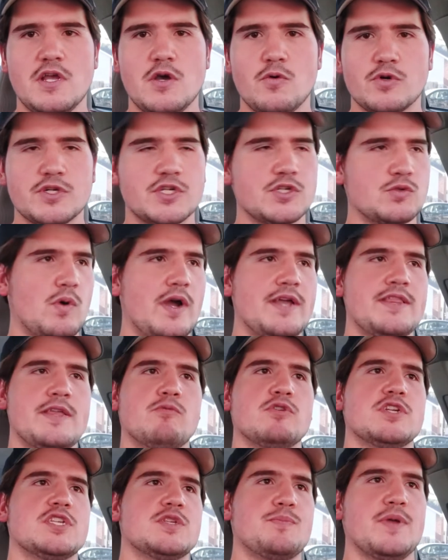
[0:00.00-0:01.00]
which is why they
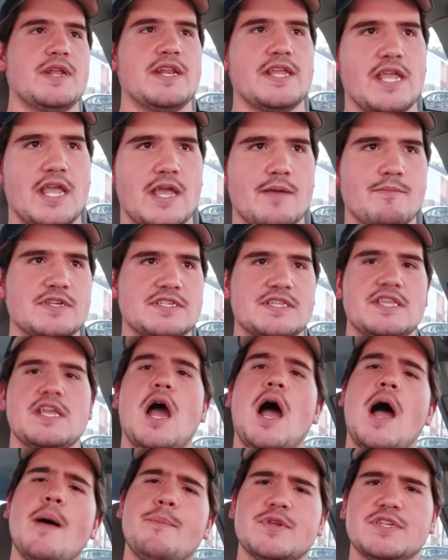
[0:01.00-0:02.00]
were spinning him as the
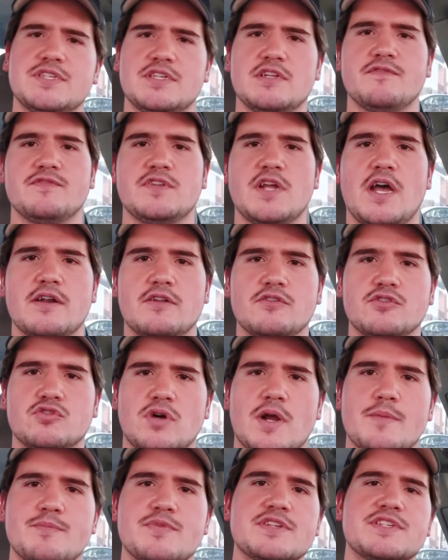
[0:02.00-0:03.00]
opposite of Donald
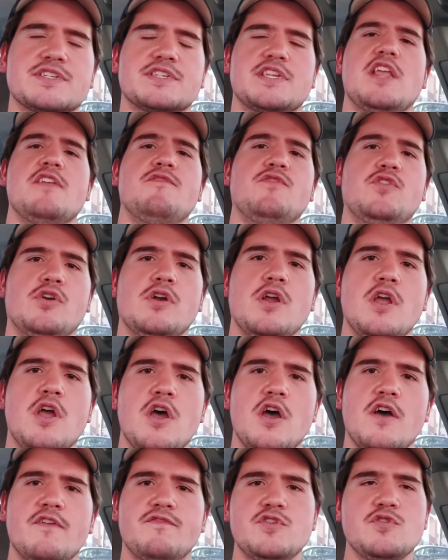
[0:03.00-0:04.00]
Trump, the savior
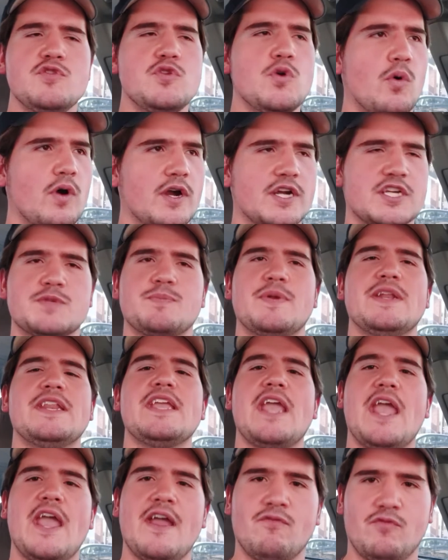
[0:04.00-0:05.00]
of New York,
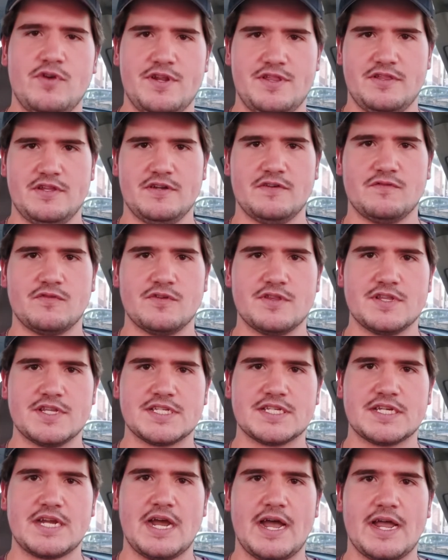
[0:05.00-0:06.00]
spinning everything for
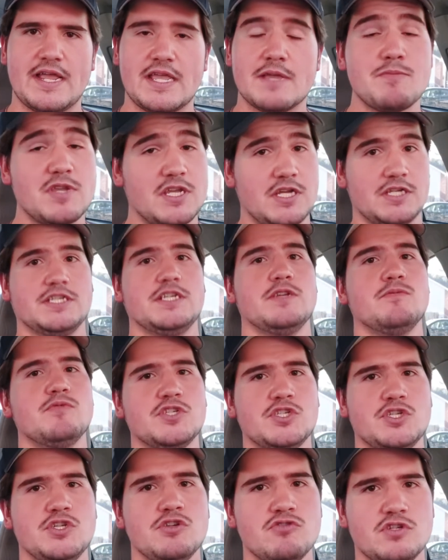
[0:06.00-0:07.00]
this guy because he
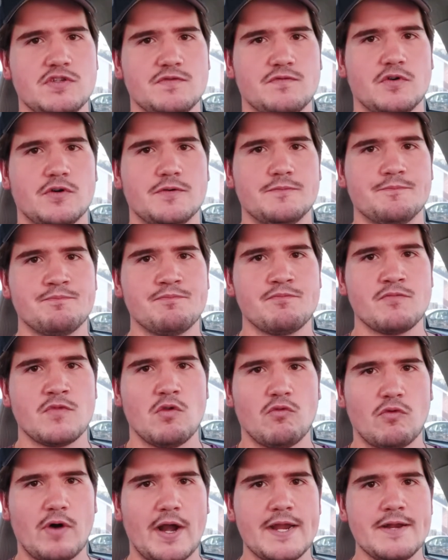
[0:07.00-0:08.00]
was useful,
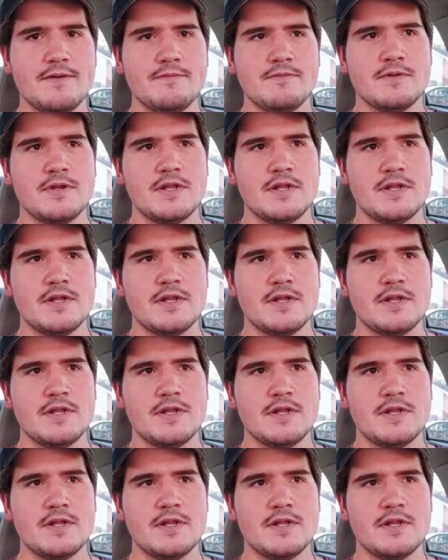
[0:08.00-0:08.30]
right?